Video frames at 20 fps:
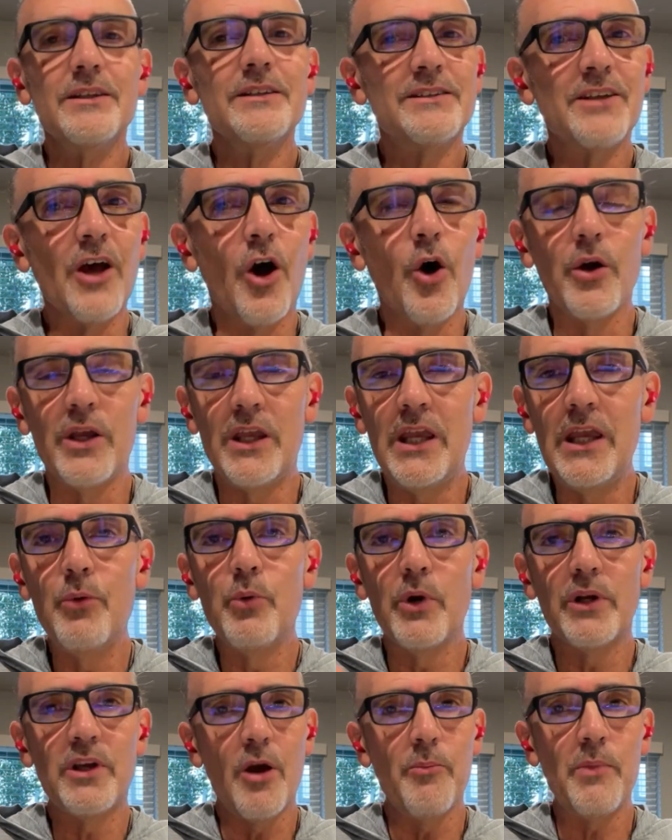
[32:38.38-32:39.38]
So he
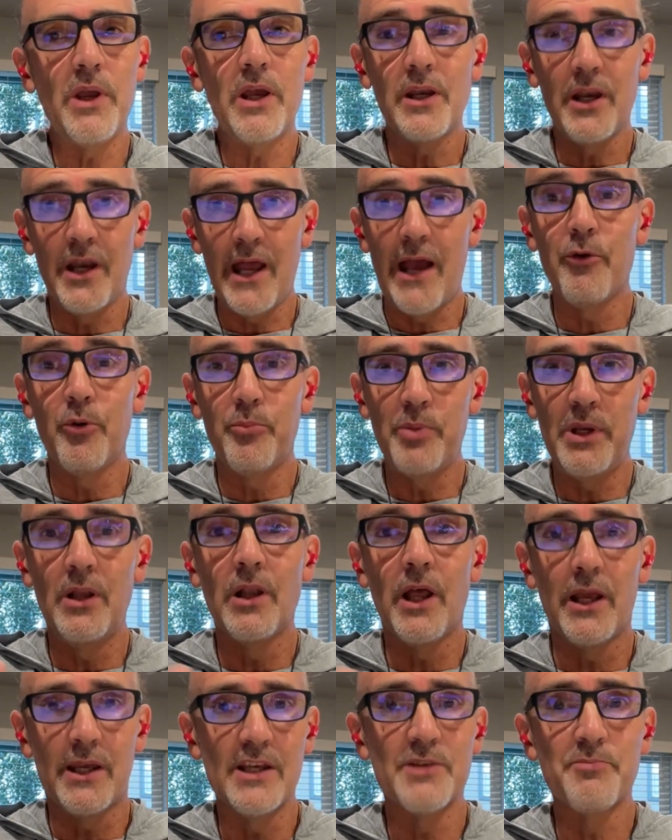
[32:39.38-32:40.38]
would come in and I would
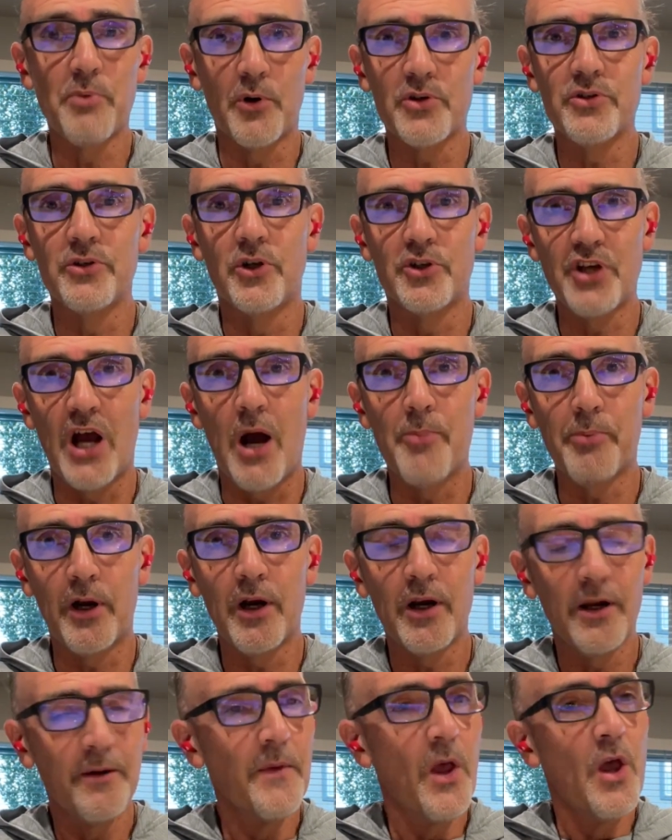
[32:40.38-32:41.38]
be like his personal
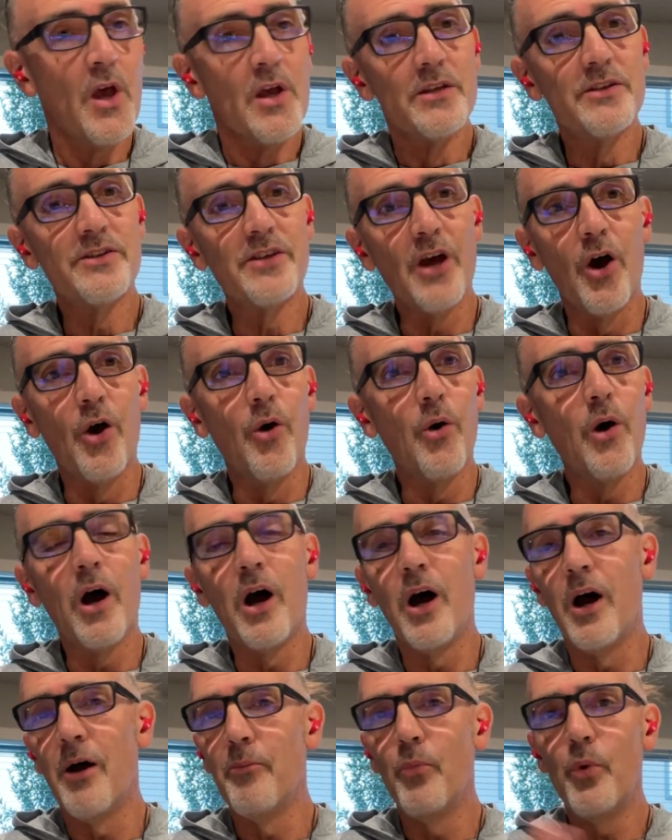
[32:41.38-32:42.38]
shopper.
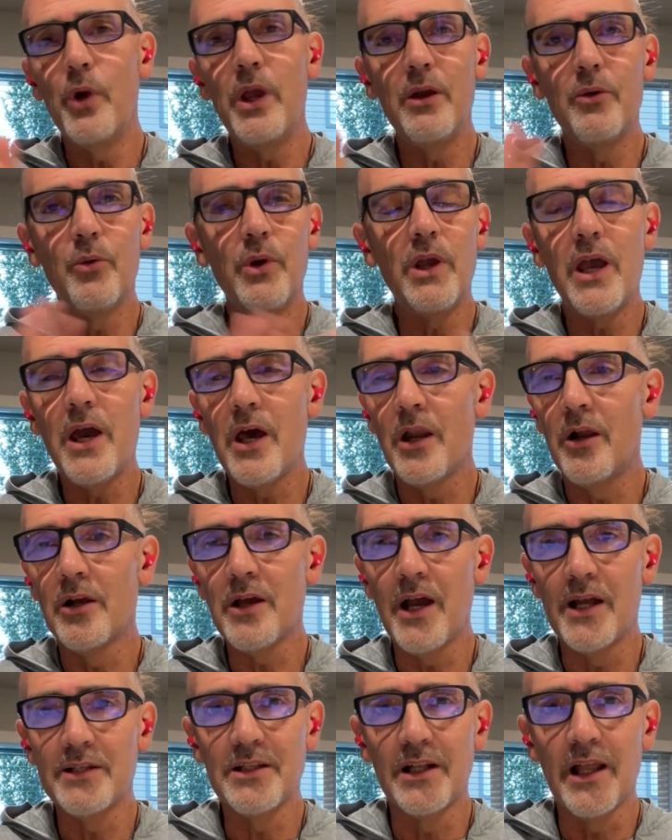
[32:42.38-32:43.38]
So we had all
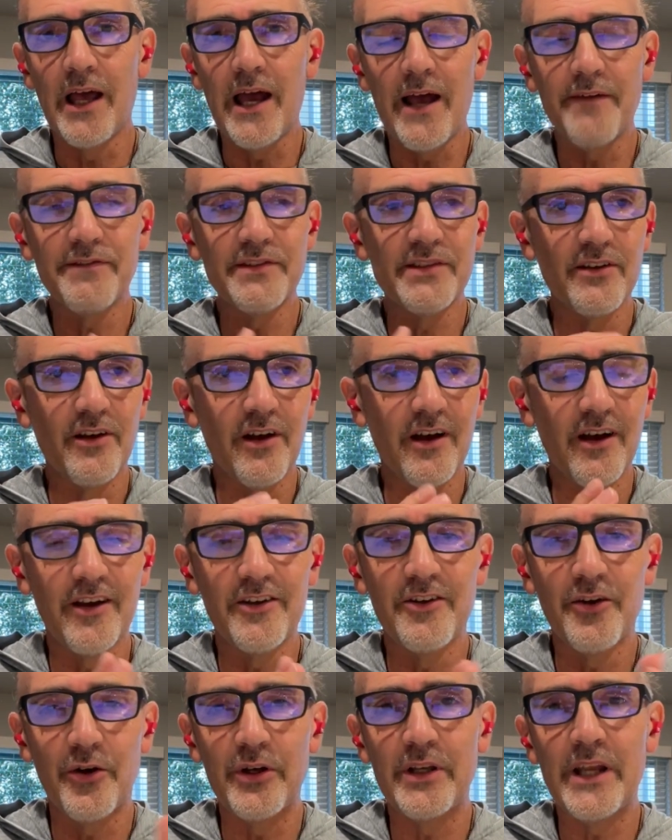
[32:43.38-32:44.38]
kinds of laughs
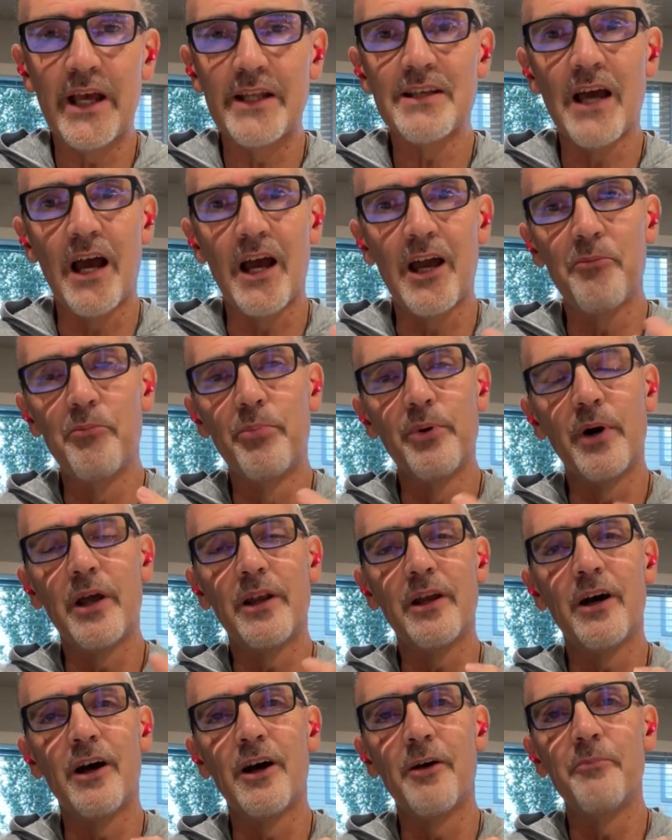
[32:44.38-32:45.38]
during that time,
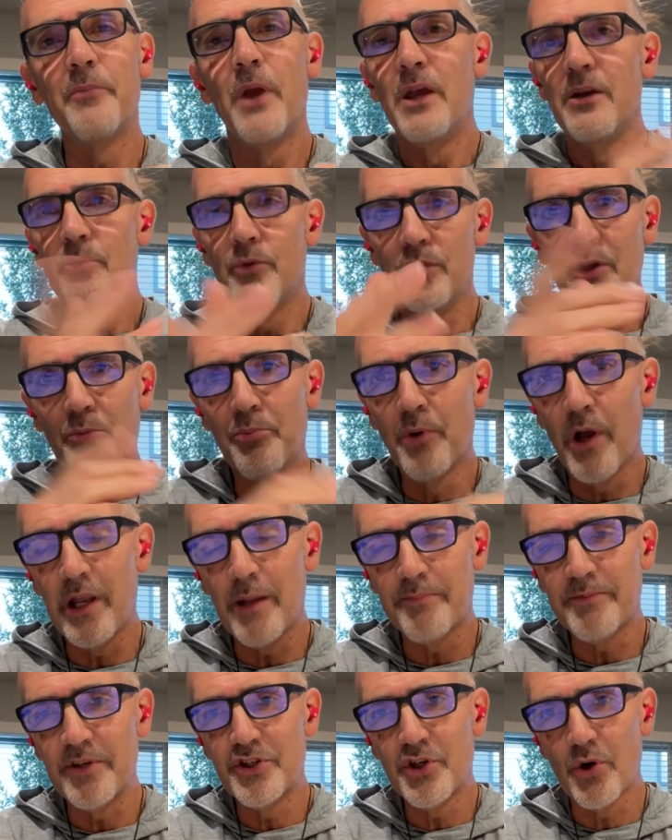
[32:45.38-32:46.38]
but you brought
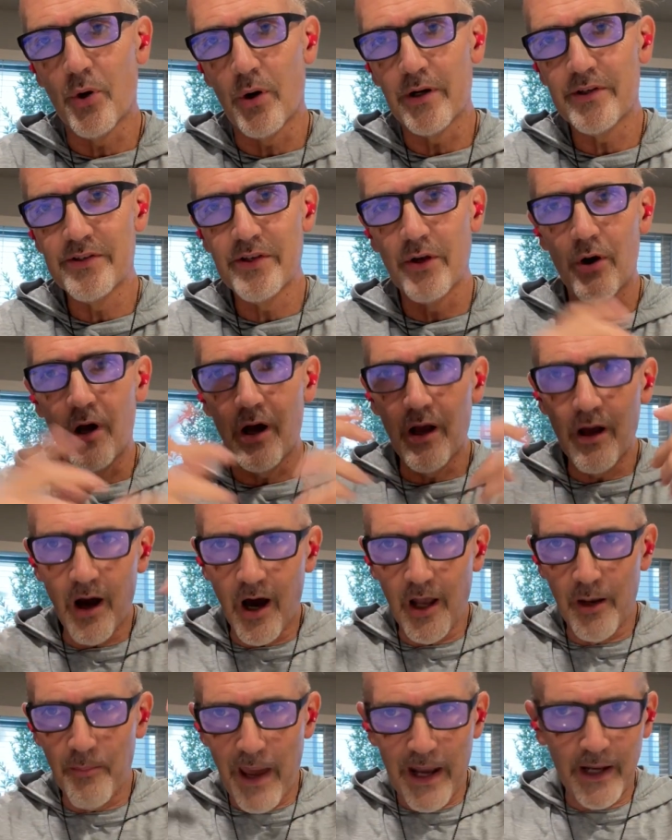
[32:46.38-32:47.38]
up the short, so I
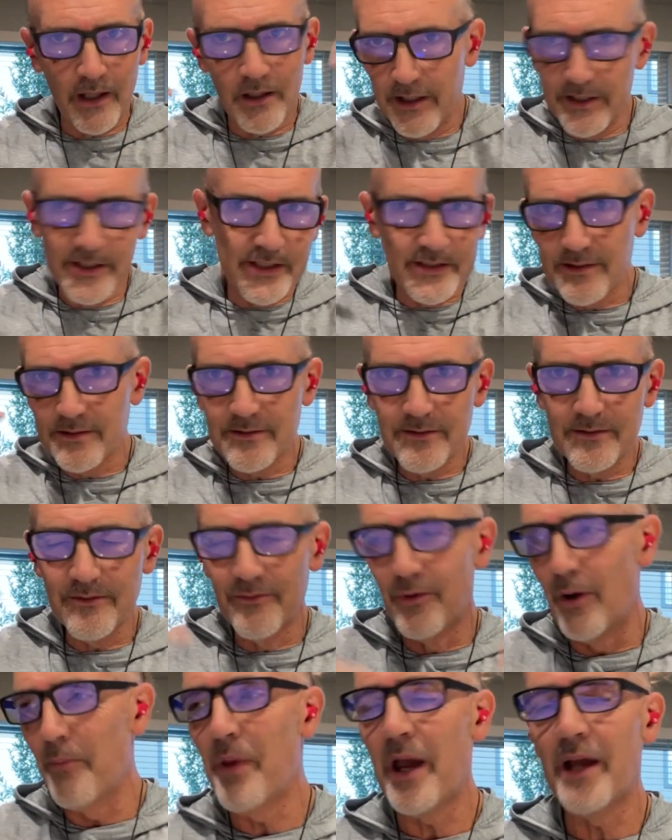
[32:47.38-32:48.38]
automatically just
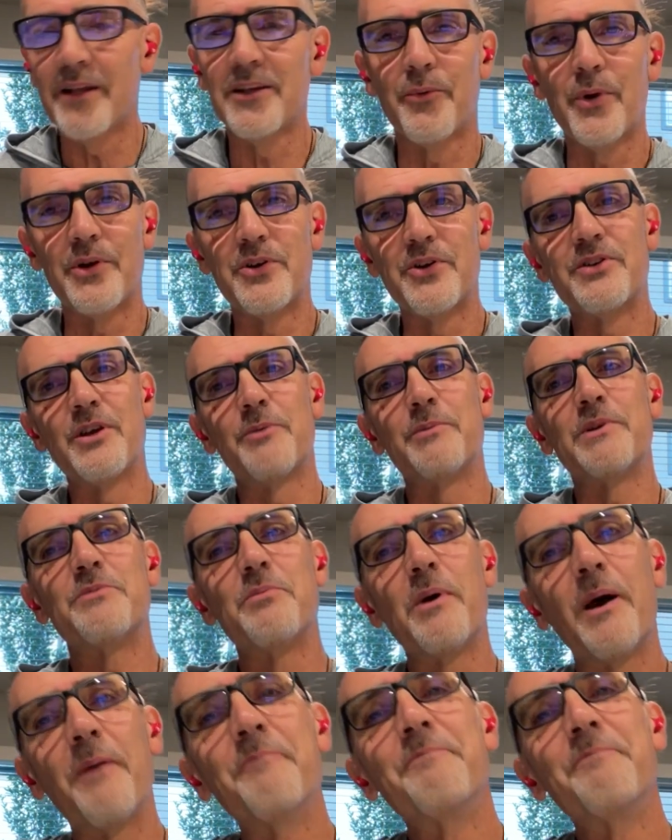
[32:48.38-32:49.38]
went back to Richard Simmons.